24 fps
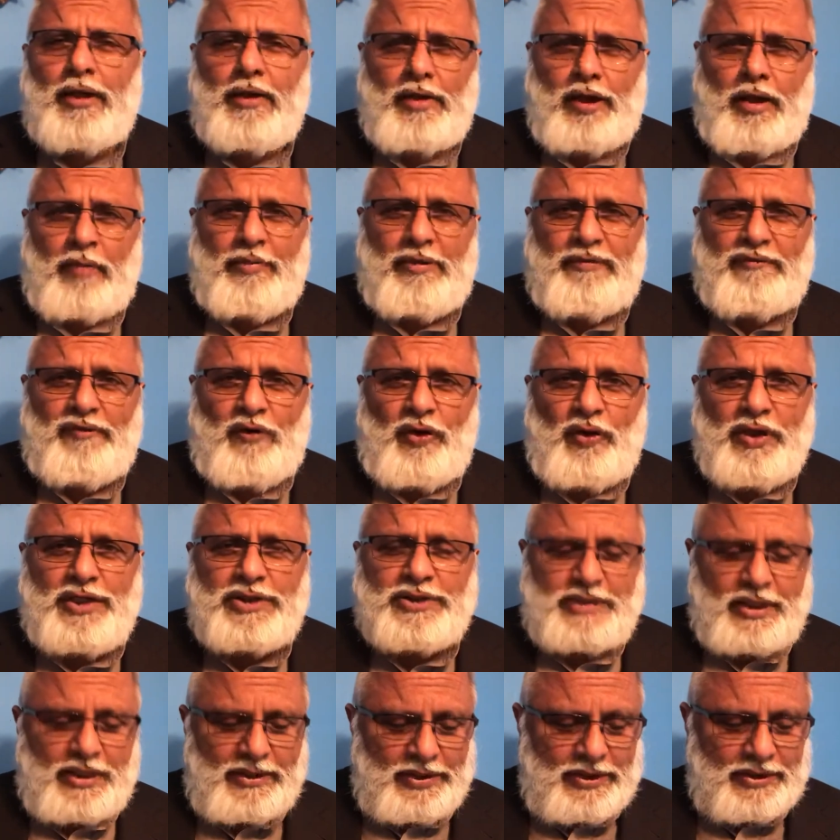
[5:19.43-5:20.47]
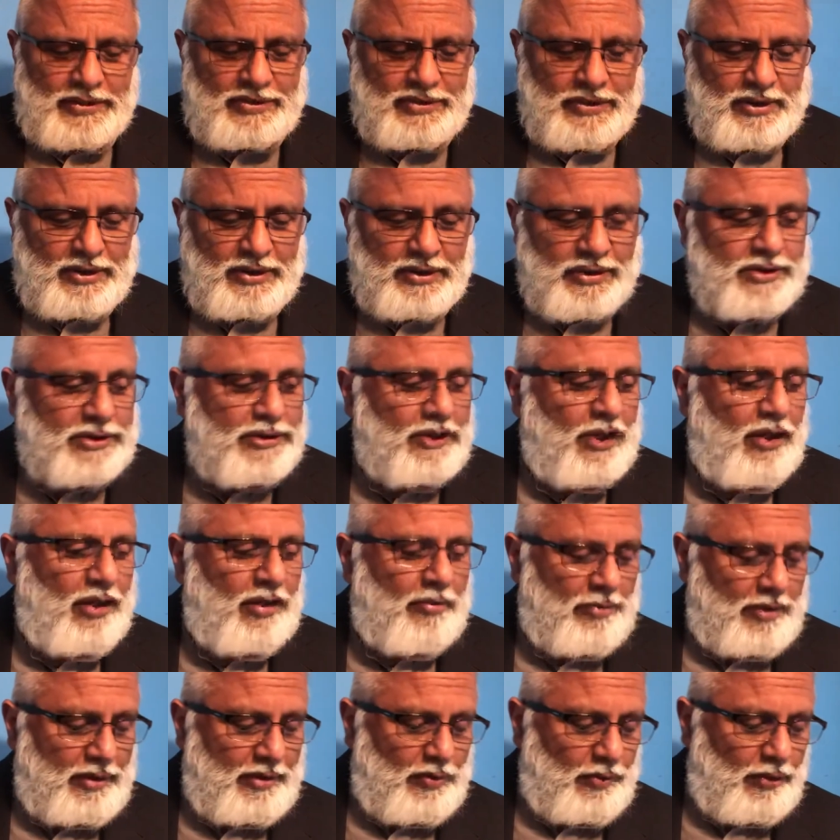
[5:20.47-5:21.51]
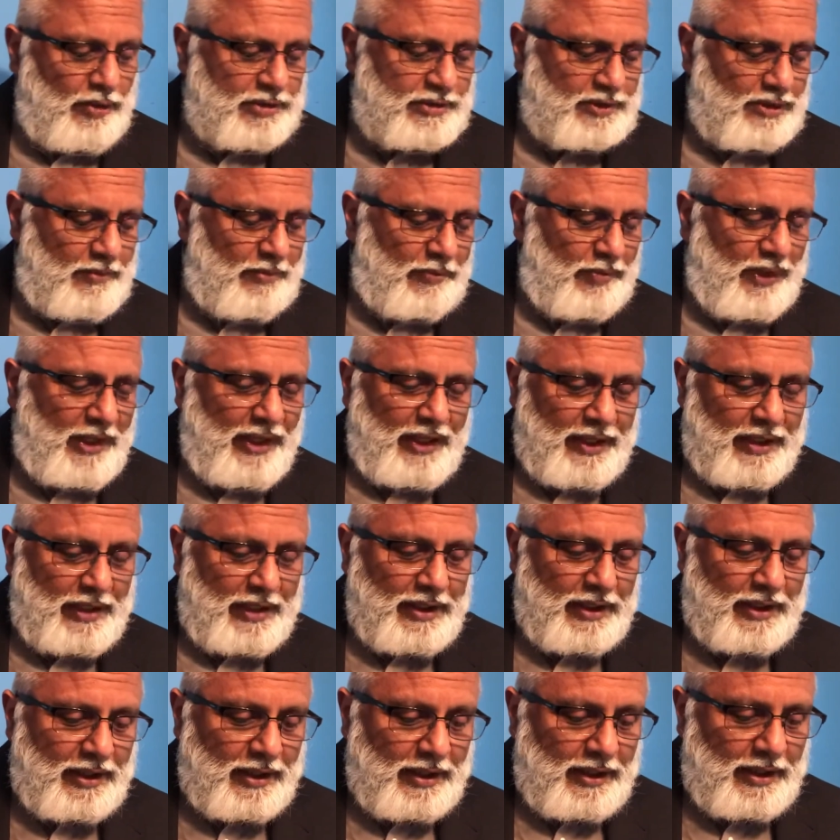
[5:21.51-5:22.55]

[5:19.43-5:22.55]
Now, before he said this, Solomon was praying.